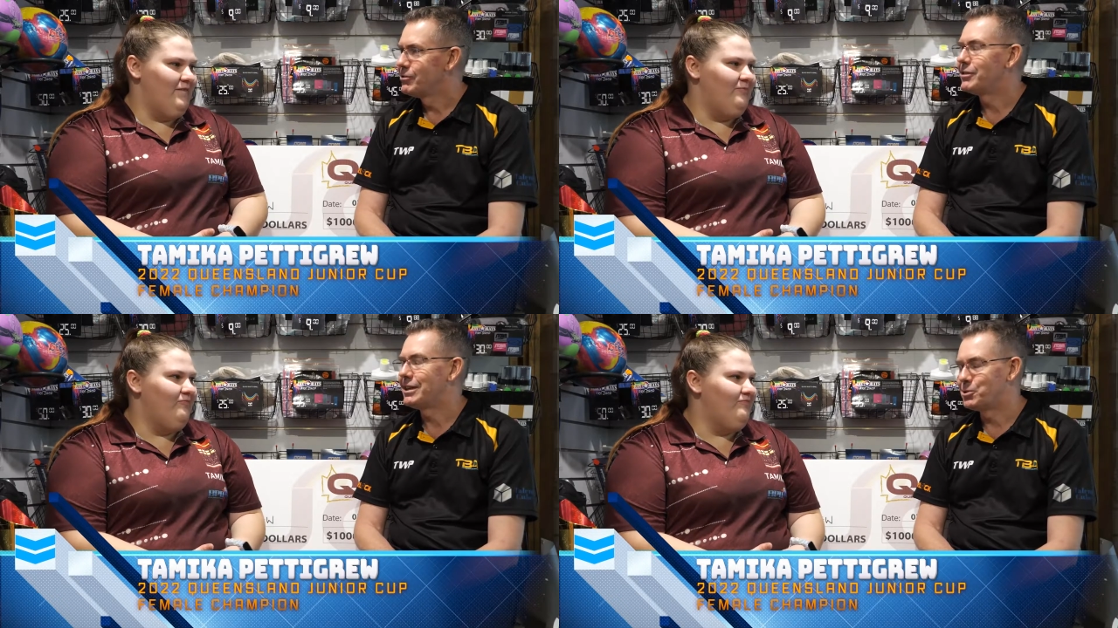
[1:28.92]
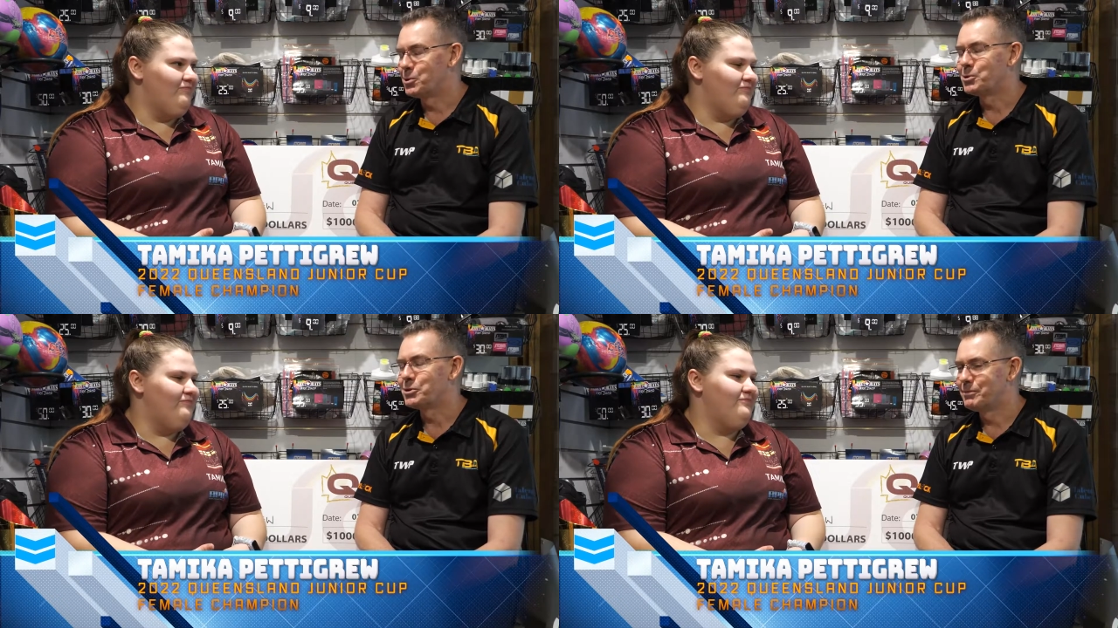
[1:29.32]
Speaker 1: That's
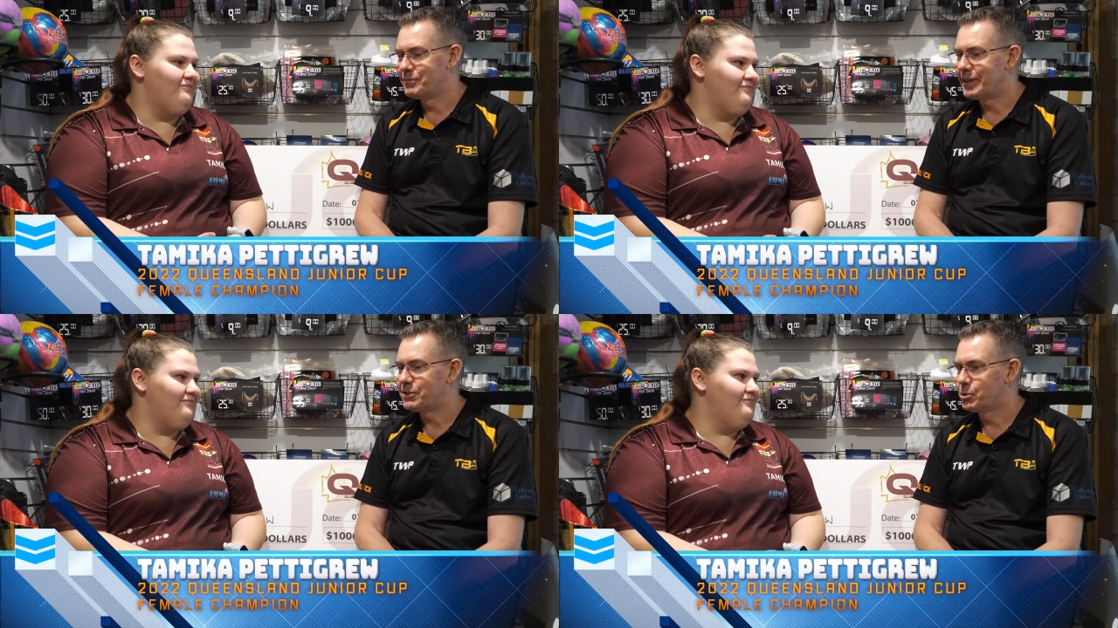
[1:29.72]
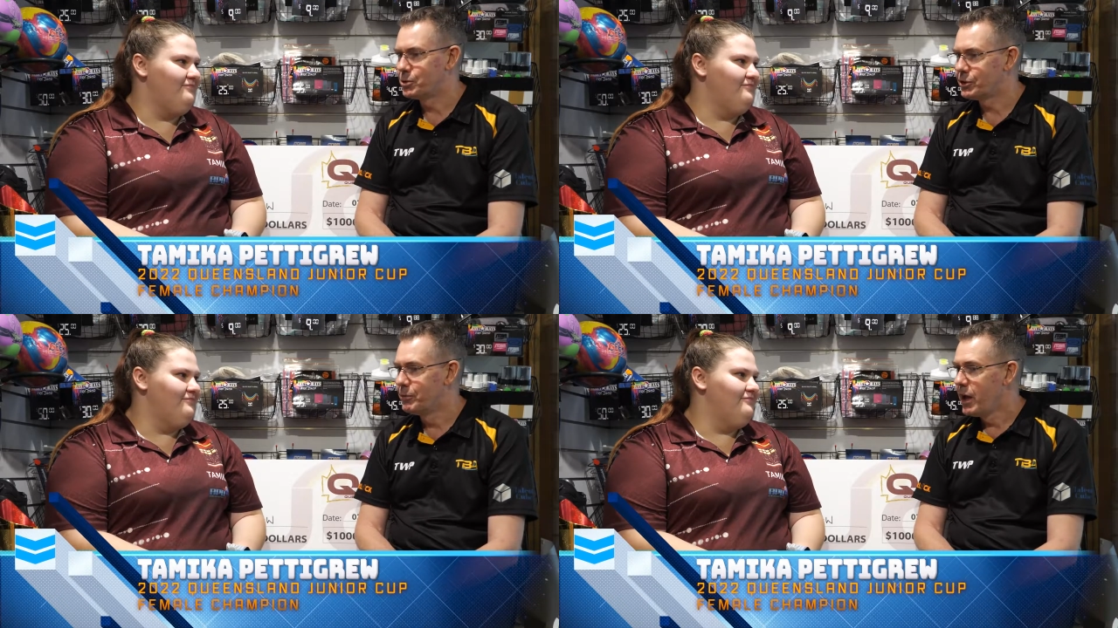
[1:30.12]
awesome. That's
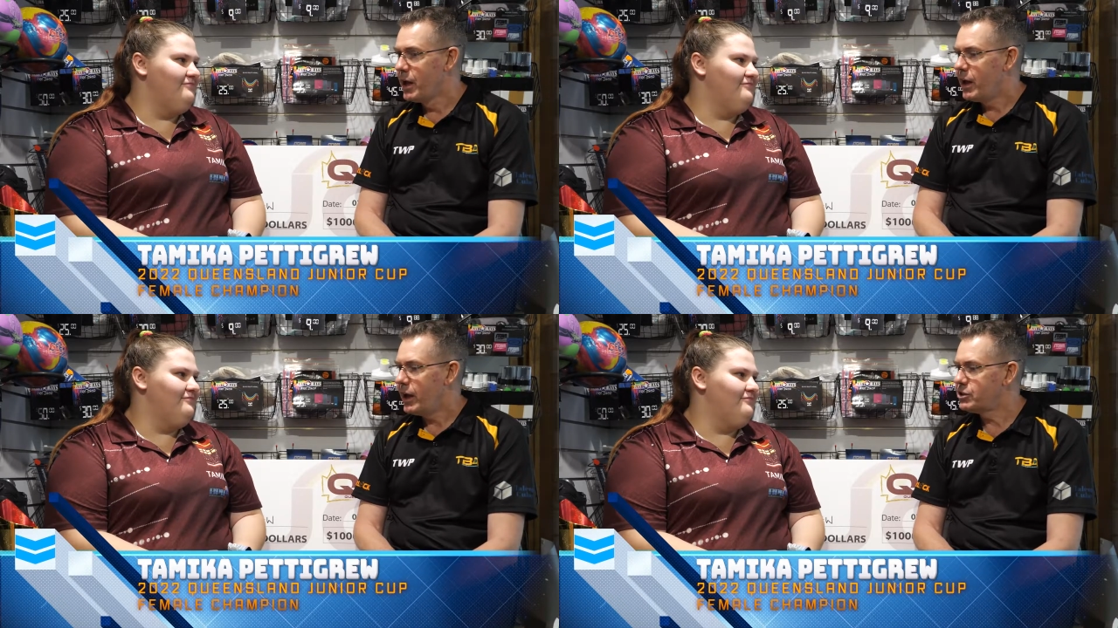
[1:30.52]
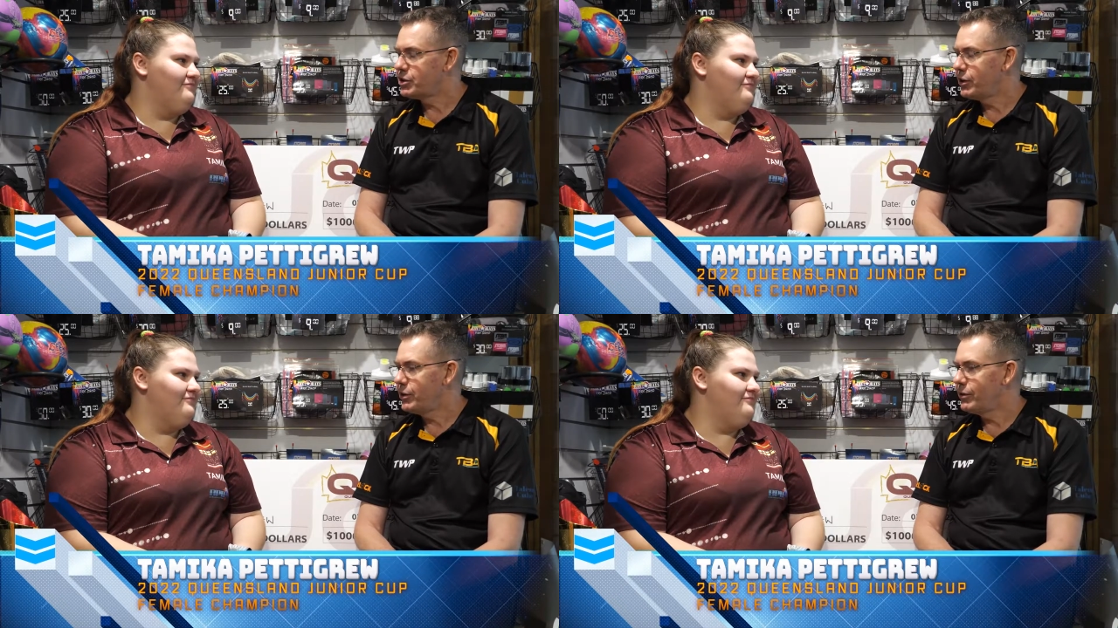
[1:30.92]
awesome. And
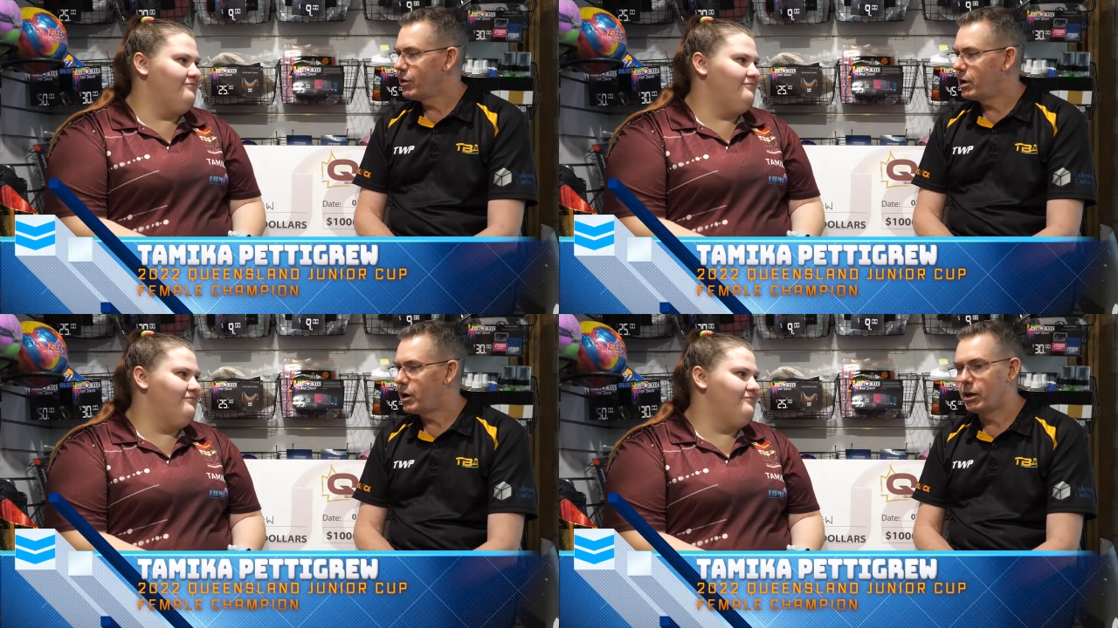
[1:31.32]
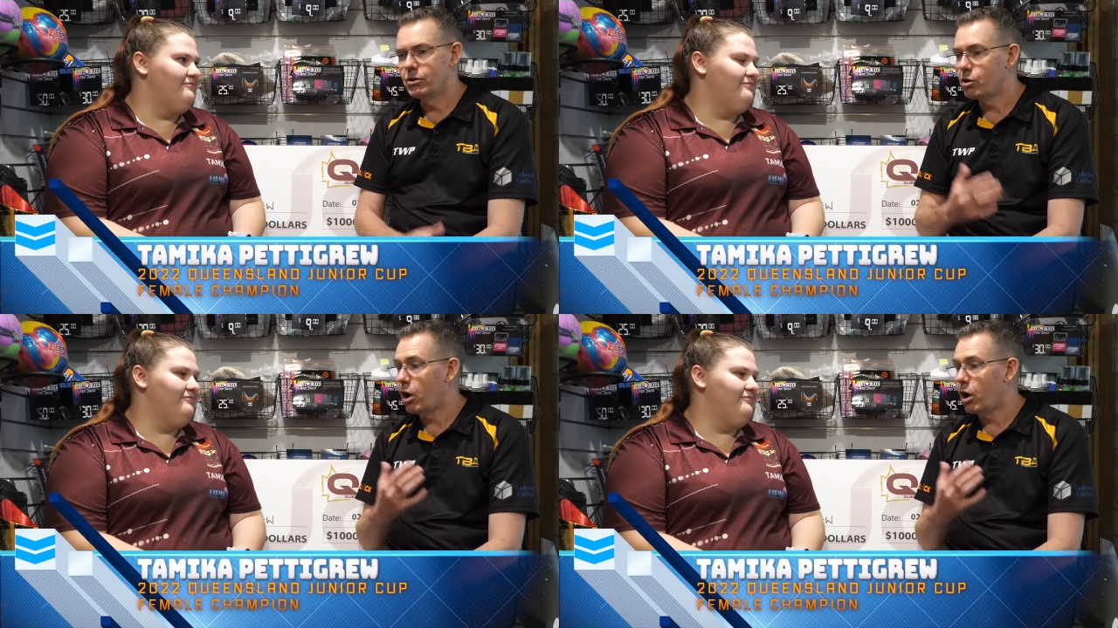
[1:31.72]
so, uh, look,